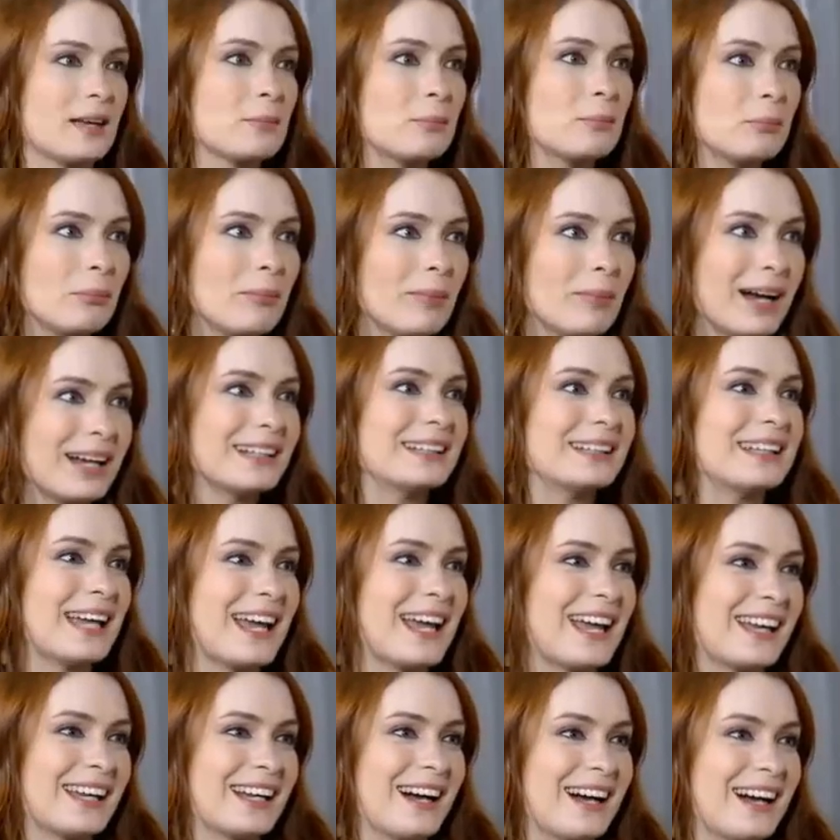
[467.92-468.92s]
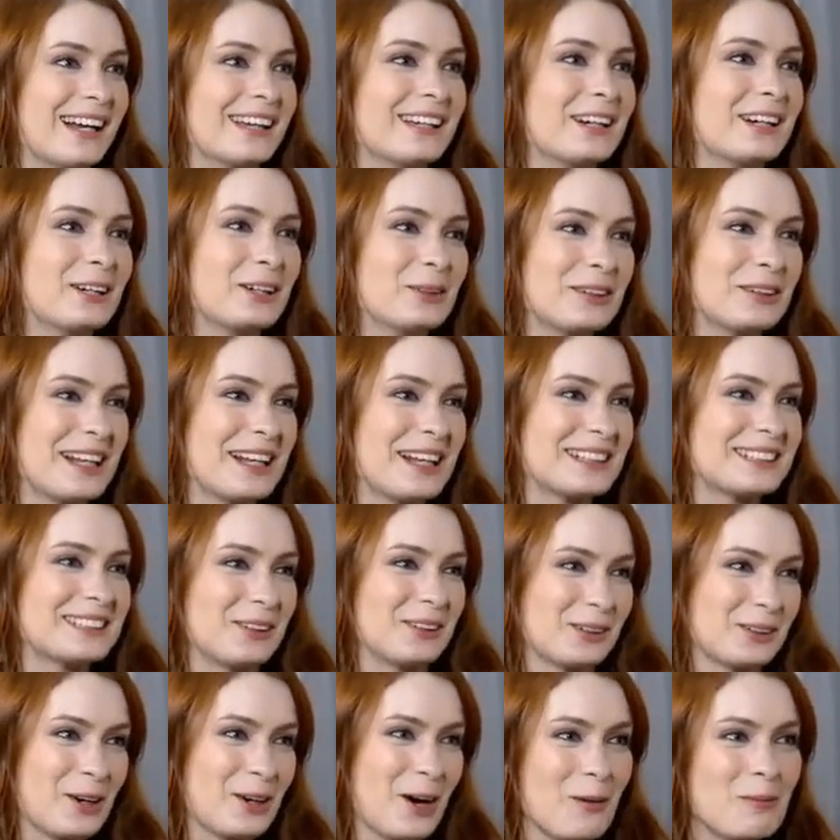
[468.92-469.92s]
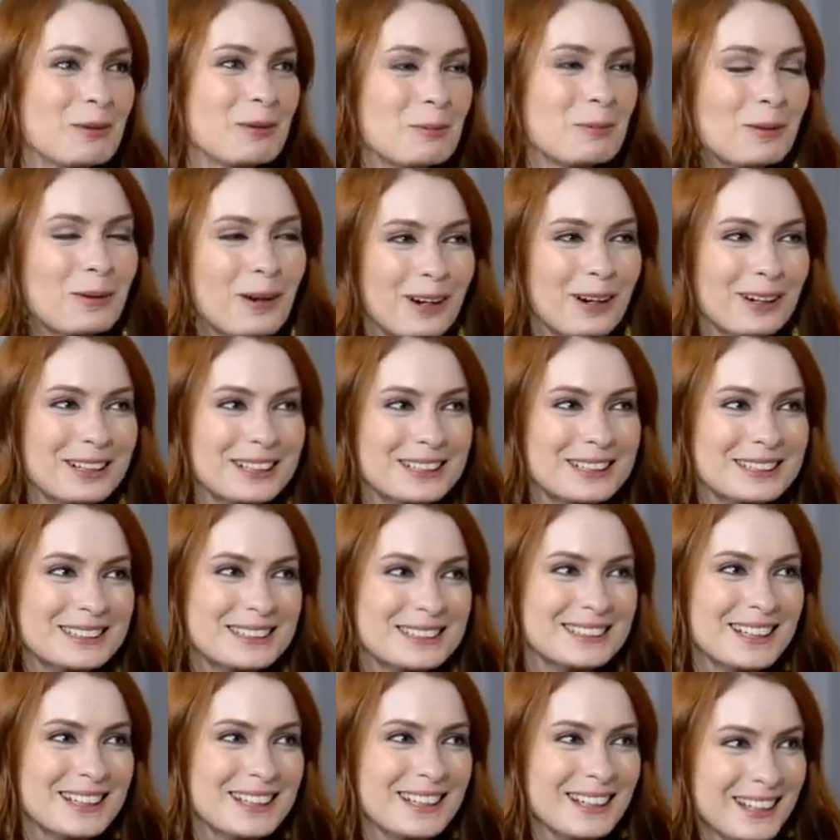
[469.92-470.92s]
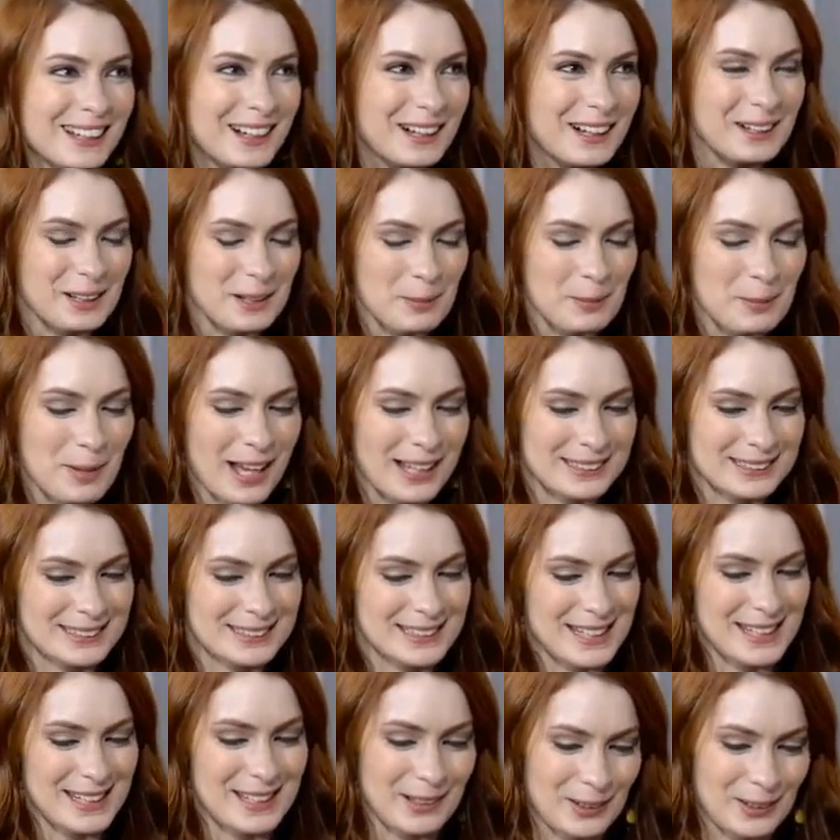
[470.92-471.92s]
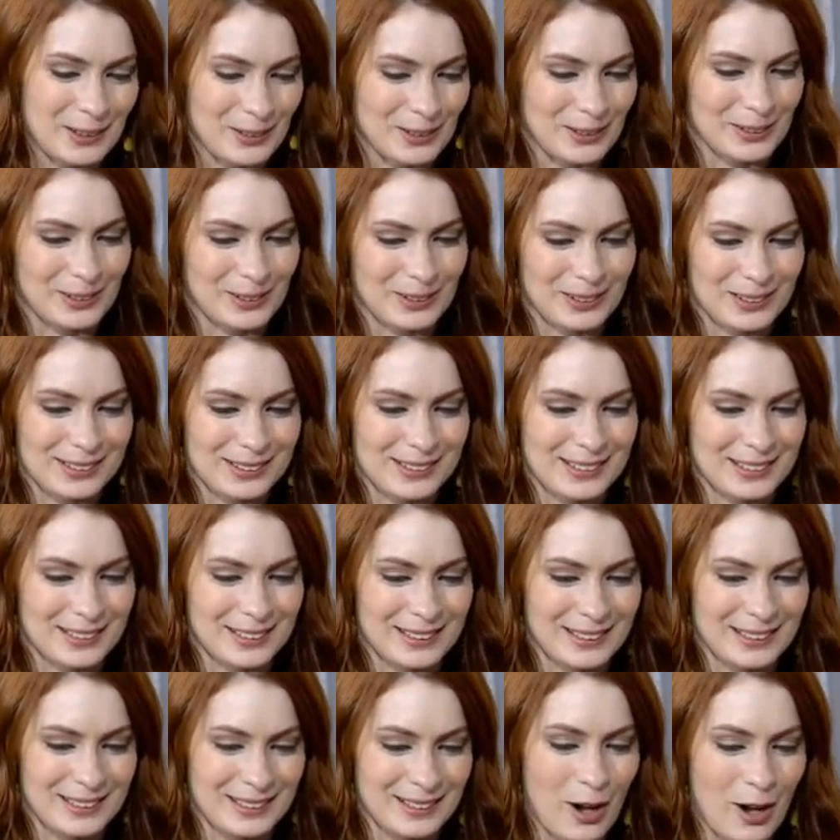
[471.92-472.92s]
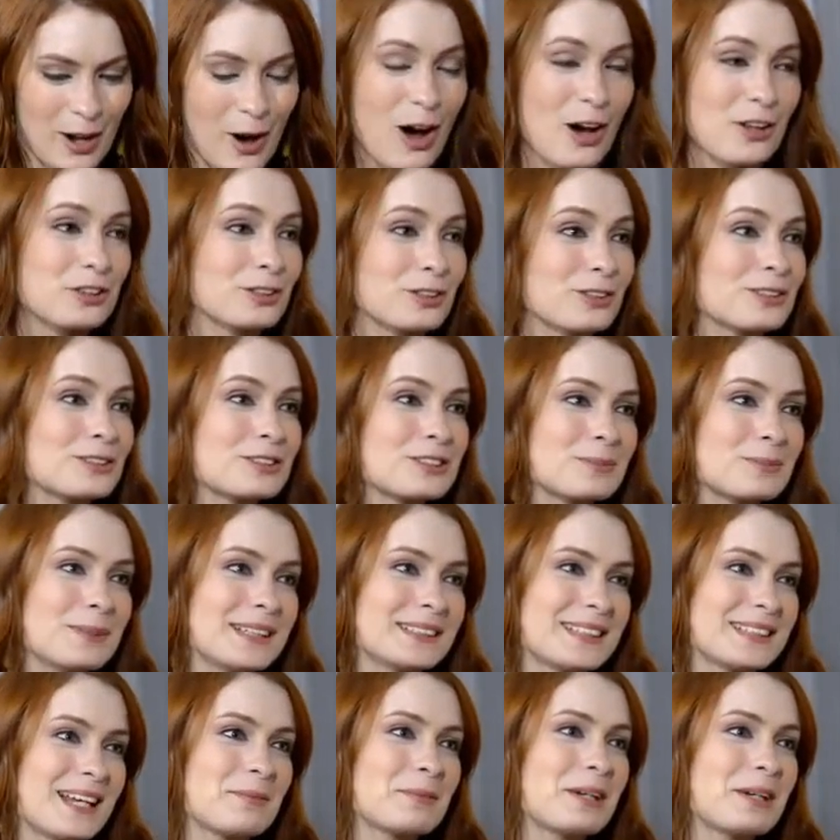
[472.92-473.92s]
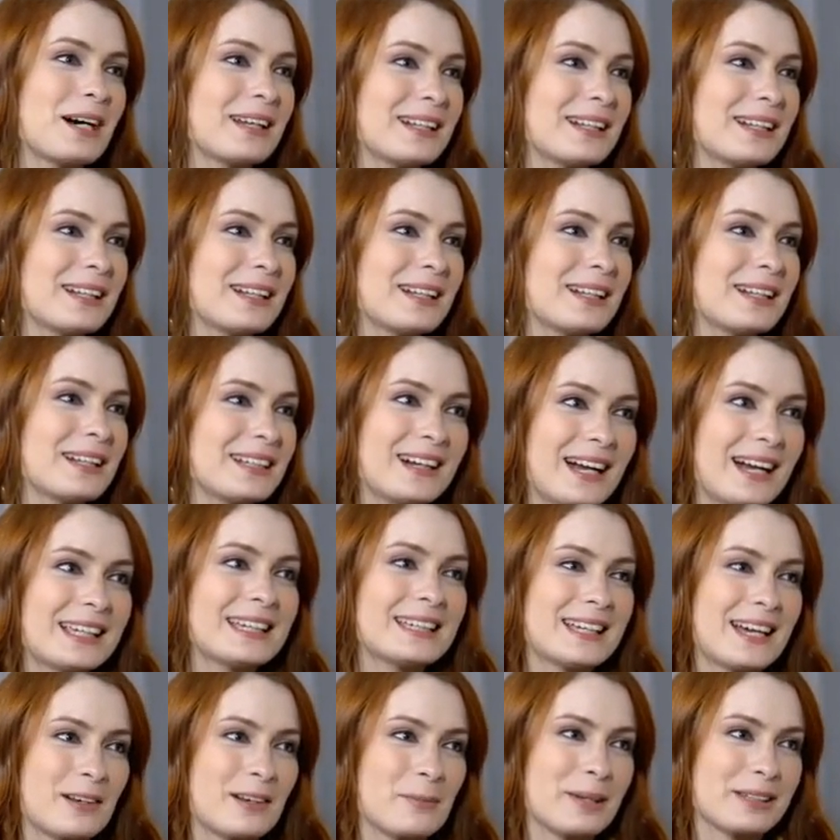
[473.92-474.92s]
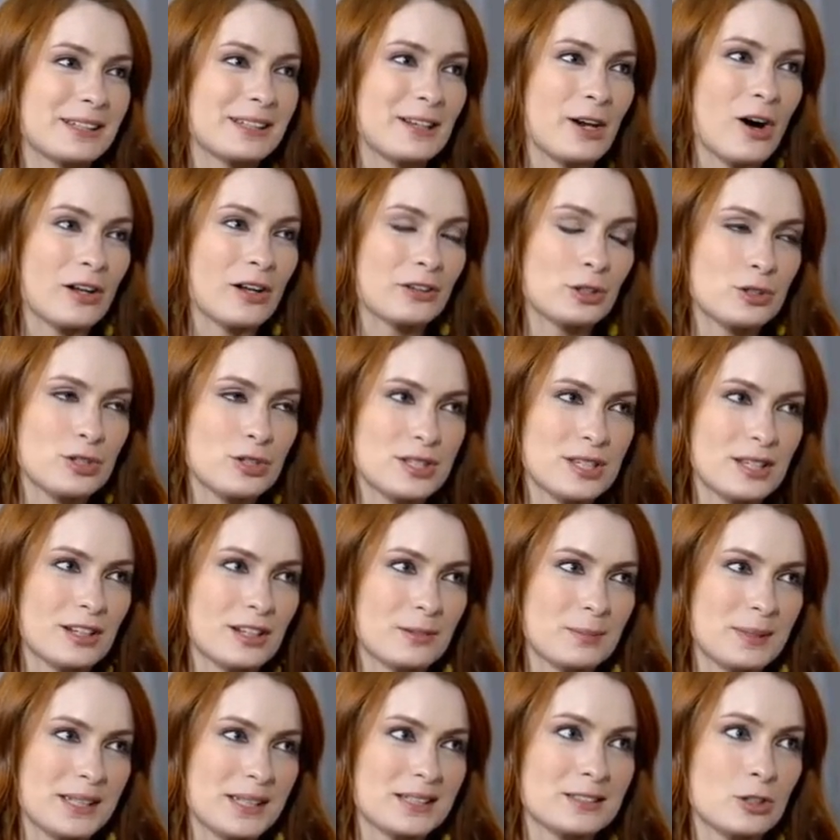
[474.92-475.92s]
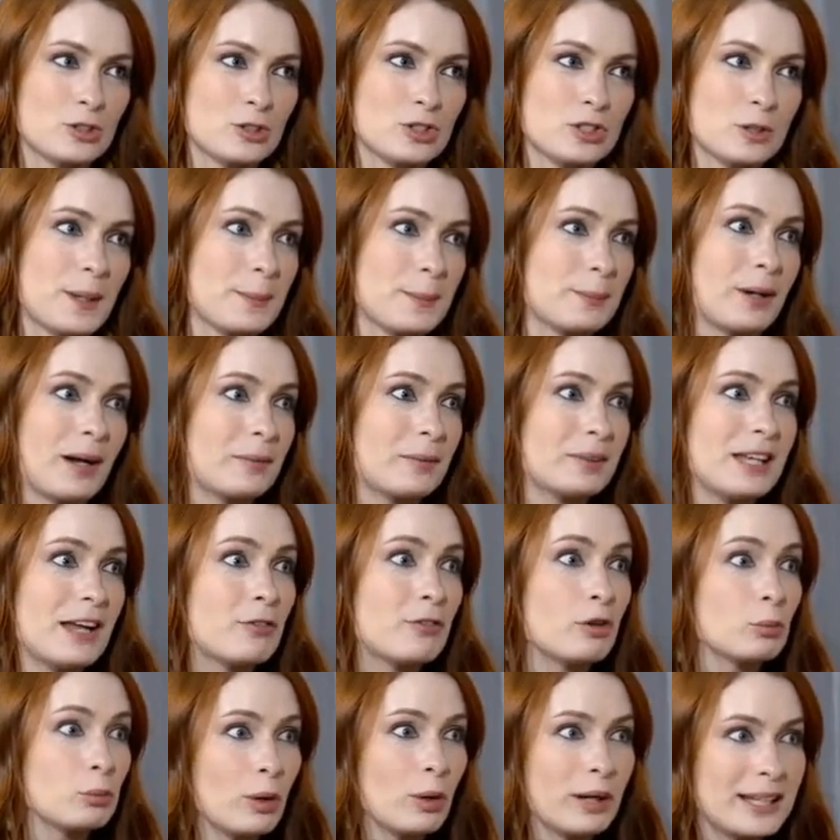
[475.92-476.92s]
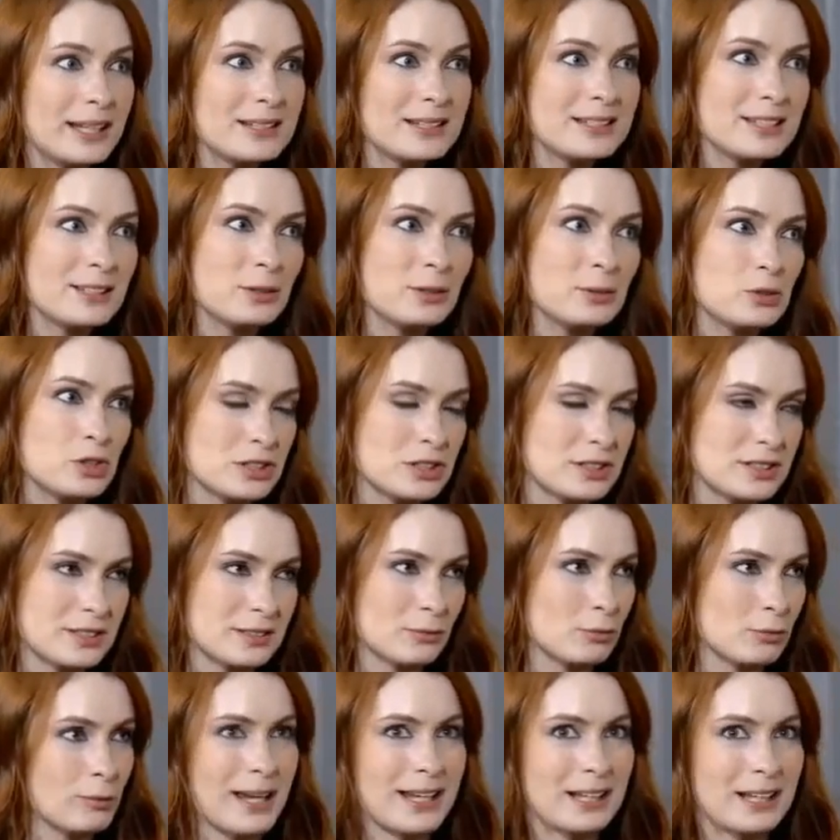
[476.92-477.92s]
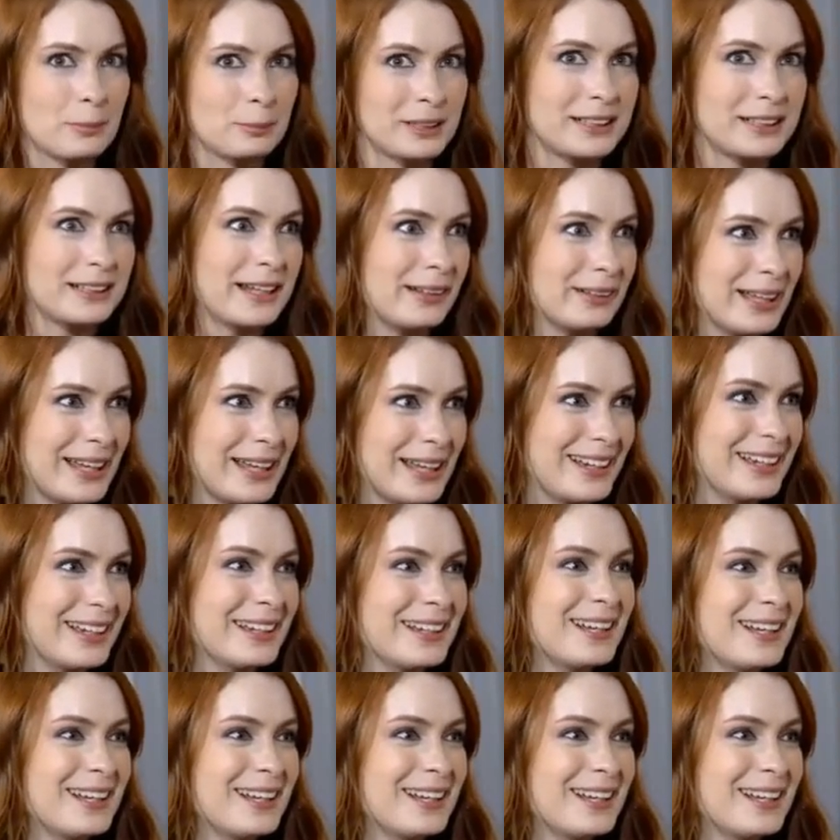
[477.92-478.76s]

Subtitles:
like my day. I go and I see all the comic book artists. I see all the authors, because I'm kind of geek. I geek out about the authors here, because those are the people I would never run into just randomly in LA.